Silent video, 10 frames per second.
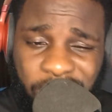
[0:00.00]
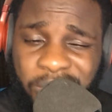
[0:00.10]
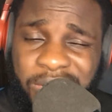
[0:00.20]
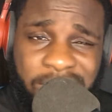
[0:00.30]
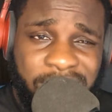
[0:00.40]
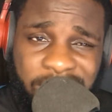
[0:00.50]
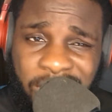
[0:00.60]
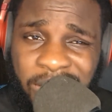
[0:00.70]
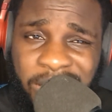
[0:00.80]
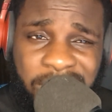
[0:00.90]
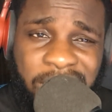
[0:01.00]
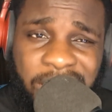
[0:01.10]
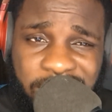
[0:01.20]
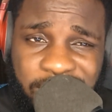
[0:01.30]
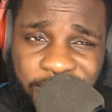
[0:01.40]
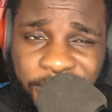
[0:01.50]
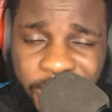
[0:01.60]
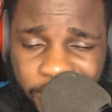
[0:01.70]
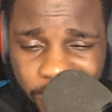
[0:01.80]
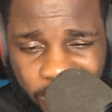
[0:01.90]
all this negative
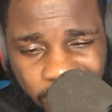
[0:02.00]
fame.